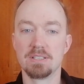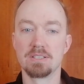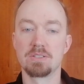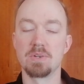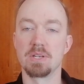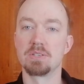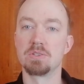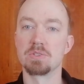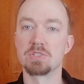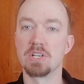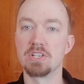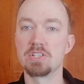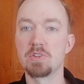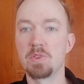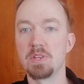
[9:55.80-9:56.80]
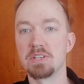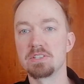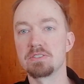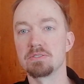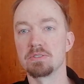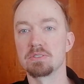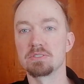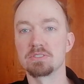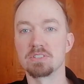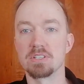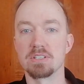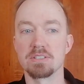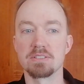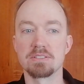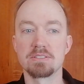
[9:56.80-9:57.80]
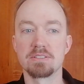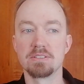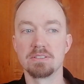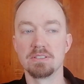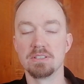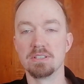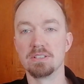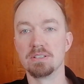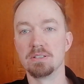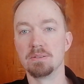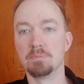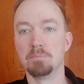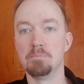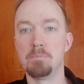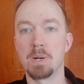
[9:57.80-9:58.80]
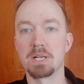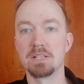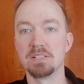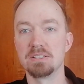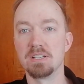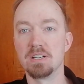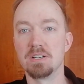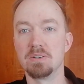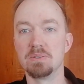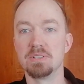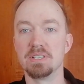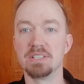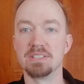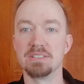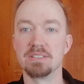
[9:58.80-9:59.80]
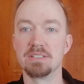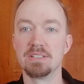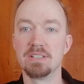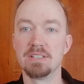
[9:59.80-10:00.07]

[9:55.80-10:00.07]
trying to change things, not just uh, buckle down and